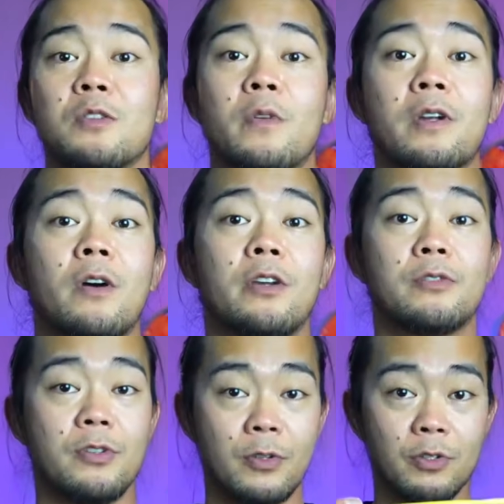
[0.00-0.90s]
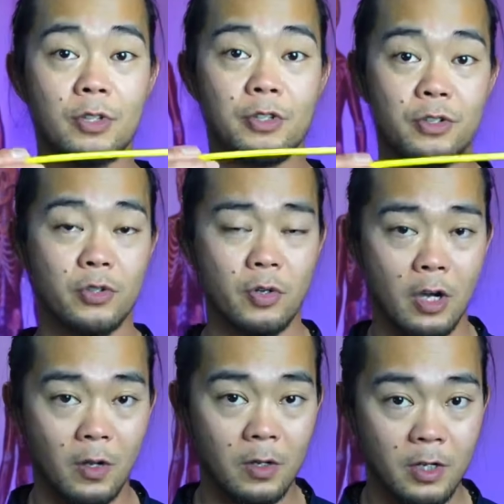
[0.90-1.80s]
we're going to use a
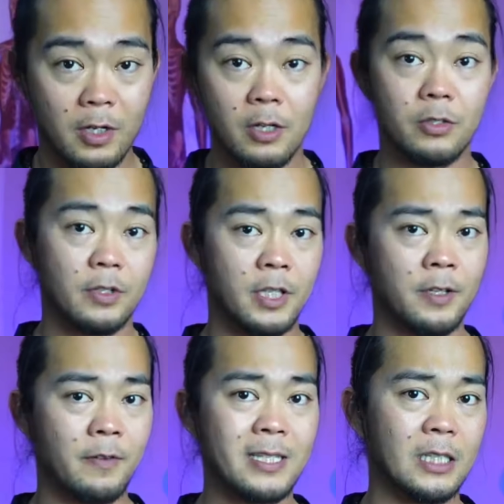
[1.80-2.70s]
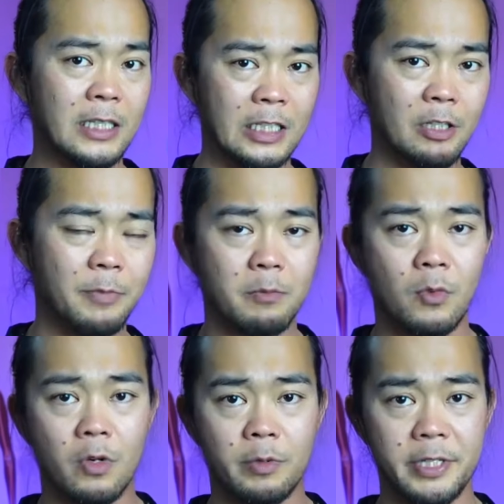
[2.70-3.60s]
straw to give us a little bit
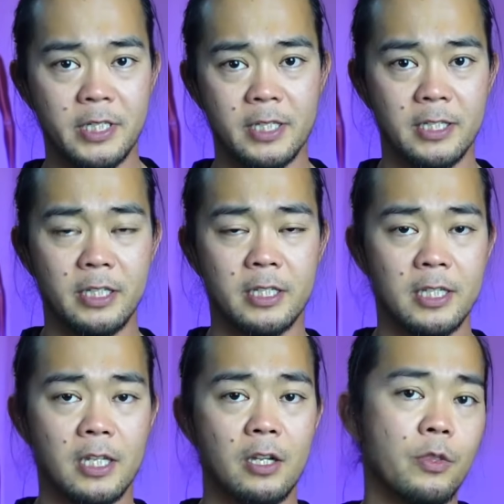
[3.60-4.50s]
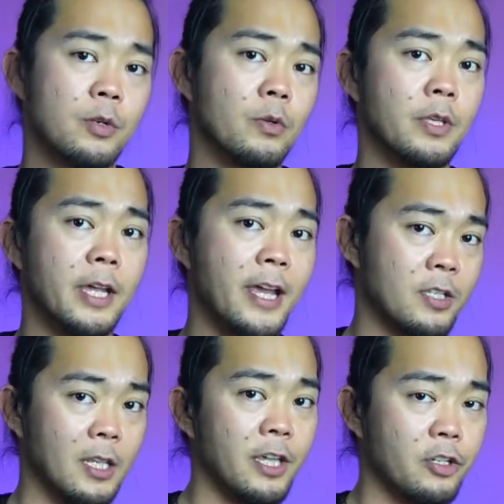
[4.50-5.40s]
more resistance through the
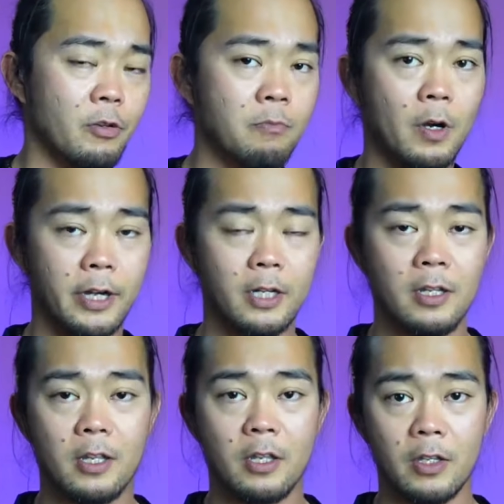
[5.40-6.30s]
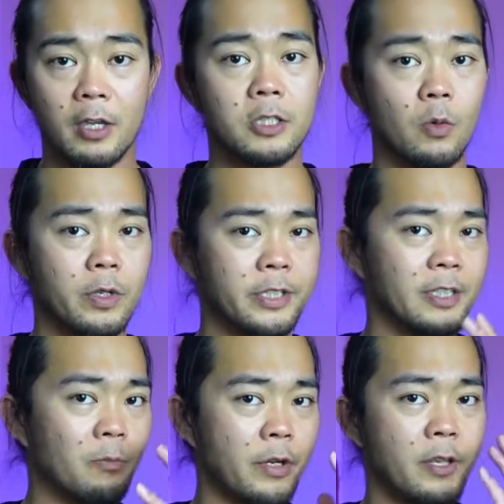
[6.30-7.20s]
exhalation part. Okay, so we're
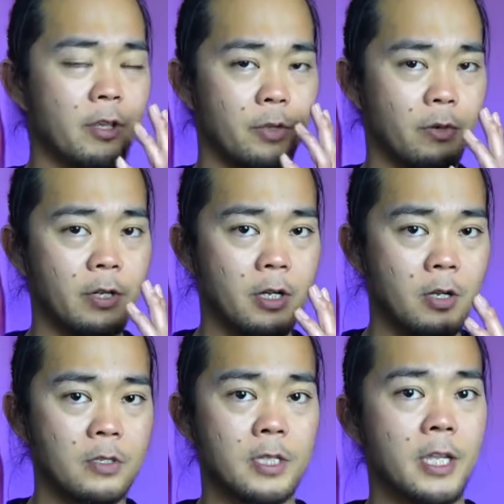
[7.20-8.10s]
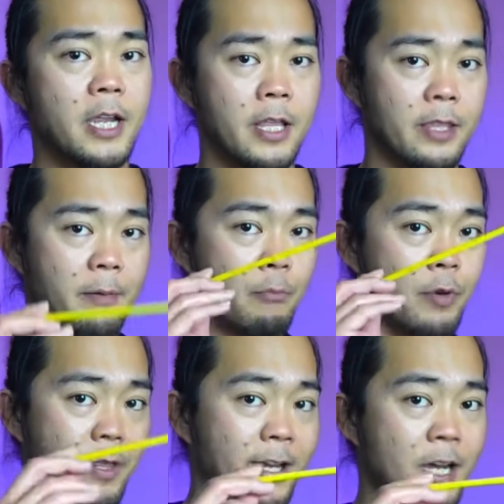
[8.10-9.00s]
still breathing through our nose and then
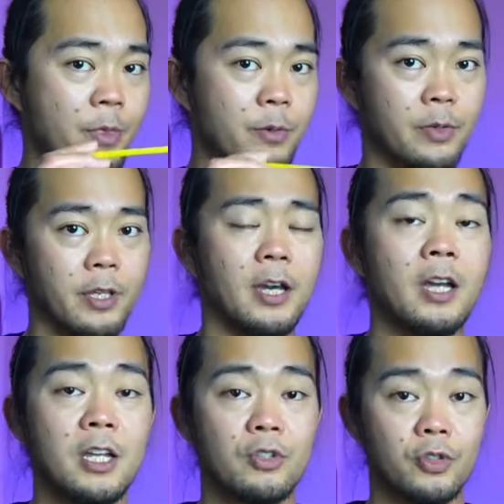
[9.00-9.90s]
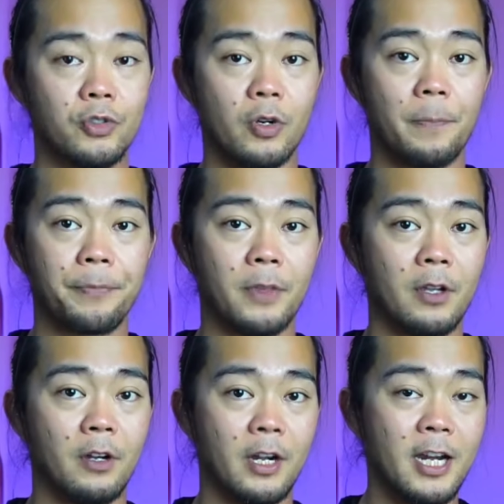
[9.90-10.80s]
breathing out through the straw.
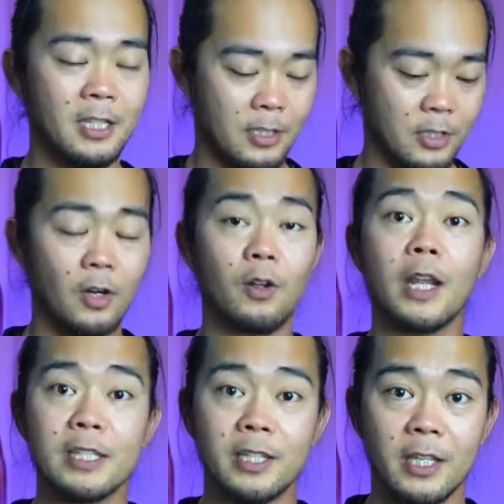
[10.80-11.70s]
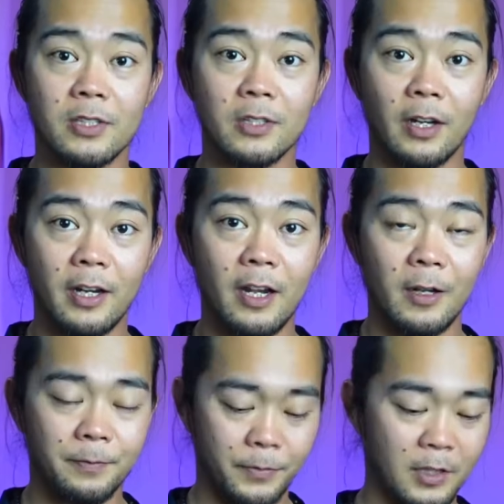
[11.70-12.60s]
All right, so let's get started.
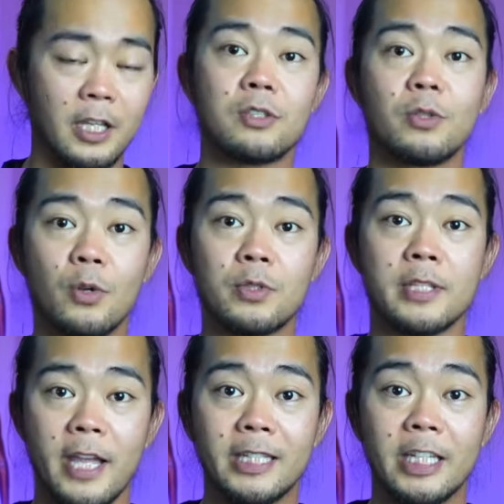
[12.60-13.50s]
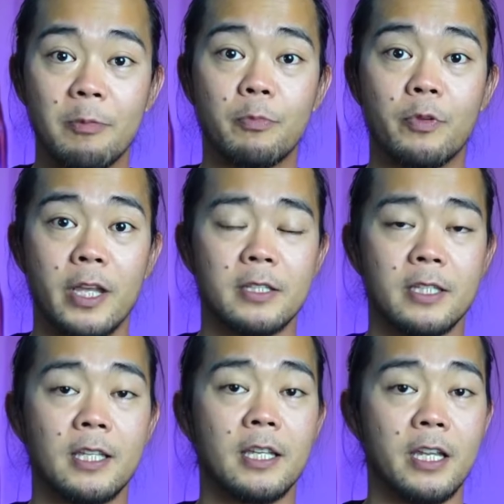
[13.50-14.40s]
Let's do 10 deep breaths.
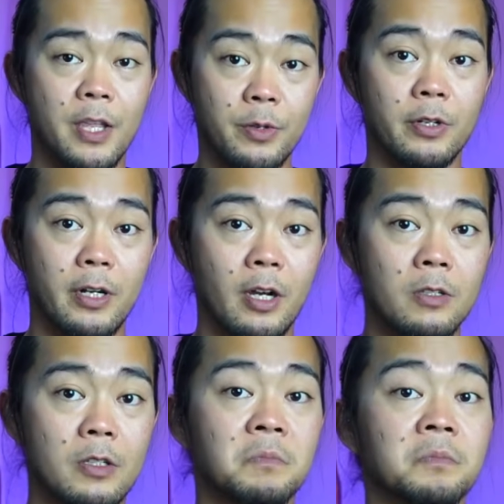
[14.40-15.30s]
In through the nose,